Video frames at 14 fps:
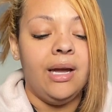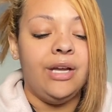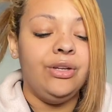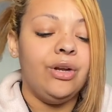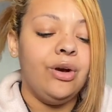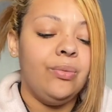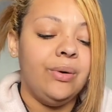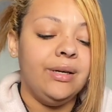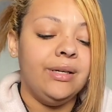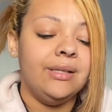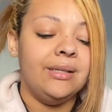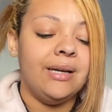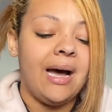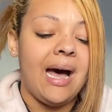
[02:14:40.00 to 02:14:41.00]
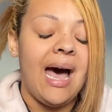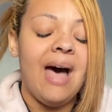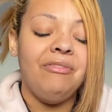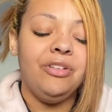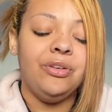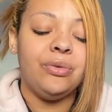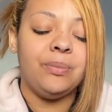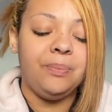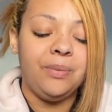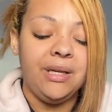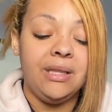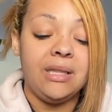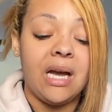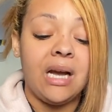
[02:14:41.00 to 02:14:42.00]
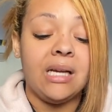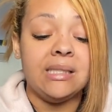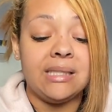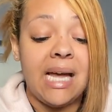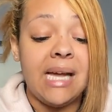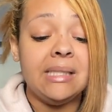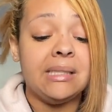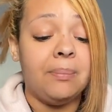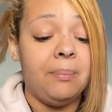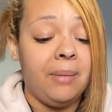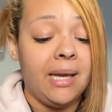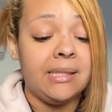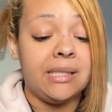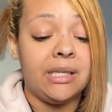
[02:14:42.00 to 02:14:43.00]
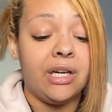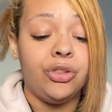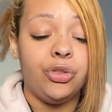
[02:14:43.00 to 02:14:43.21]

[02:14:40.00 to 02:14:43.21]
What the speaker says: and you know what? I have to repeat that because that's amazing.